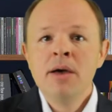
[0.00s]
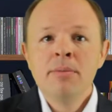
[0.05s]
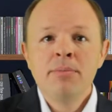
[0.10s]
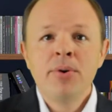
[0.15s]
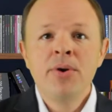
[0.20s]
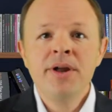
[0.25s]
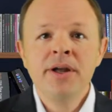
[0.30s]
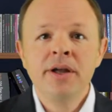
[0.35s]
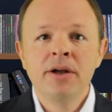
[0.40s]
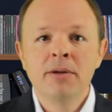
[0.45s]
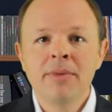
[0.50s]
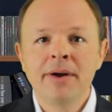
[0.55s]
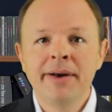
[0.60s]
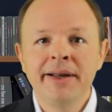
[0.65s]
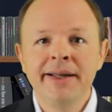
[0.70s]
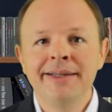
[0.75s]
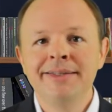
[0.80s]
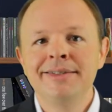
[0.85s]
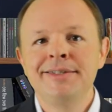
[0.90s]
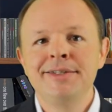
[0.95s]
putting your
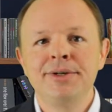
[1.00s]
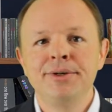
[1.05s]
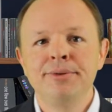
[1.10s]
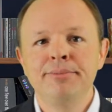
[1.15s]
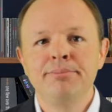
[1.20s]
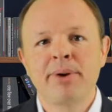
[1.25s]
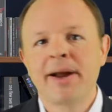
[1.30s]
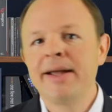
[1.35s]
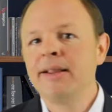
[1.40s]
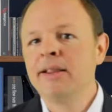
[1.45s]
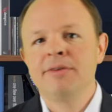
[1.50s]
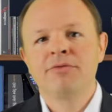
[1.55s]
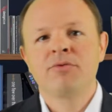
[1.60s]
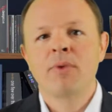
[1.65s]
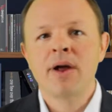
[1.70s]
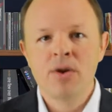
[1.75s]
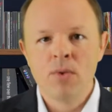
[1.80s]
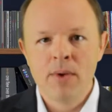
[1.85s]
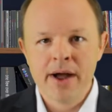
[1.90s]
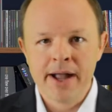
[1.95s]
money into brand lift
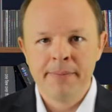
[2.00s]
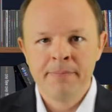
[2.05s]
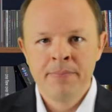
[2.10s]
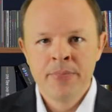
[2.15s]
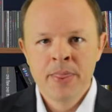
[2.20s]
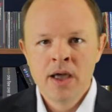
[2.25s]
right away.